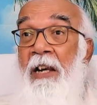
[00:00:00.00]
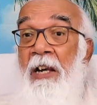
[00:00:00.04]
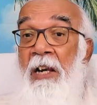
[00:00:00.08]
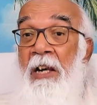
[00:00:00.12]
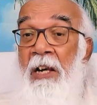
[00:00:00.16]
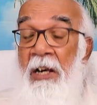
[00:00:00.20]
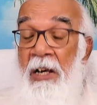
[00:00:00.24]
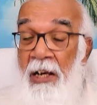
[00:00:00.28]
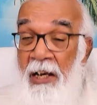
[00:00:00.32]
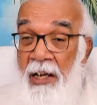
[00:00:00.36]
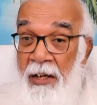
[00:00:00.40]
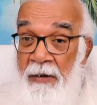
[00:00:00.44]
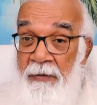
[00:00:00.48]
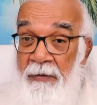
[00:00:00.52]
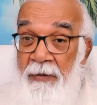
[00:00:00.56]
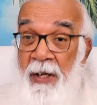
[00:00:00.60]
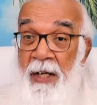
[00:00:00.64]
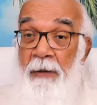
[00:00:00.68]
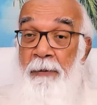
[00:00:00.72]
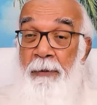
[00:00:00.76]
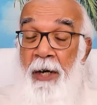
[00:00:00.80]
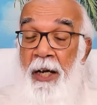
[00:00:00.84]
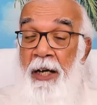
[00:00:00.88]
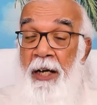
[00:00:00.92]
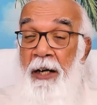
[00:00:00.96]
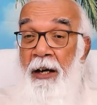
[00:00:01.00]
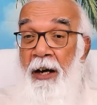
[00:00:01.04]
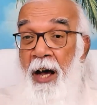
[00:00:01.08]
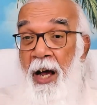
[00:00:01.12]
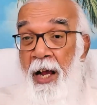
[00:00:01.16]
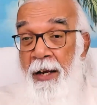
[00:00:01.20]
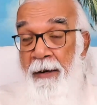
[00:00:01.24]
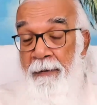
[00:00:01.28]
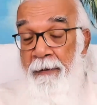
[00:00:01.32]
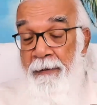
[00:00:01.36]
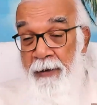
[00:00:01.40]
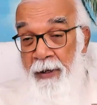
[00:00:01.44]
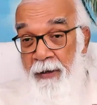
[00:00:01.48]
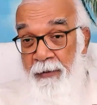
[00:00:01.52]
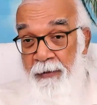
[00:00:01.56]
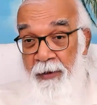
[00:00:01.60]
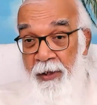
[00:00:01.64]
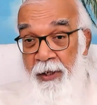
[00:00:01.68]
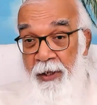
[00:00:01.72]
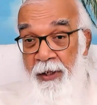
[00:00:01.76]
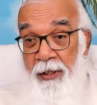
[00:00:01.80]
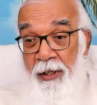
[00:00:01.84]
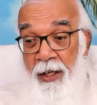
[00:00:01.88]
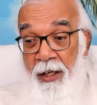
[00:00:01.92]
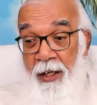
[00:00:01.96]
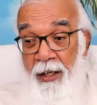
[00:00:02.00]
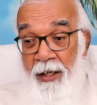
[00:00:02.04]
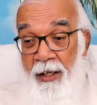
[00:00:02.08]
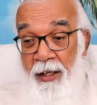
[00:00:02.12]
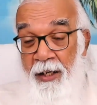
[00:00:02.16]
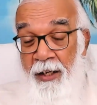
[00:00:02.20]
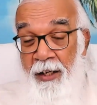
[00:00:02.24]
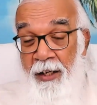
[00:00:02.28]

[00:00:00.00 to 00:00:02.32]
Living my life every day.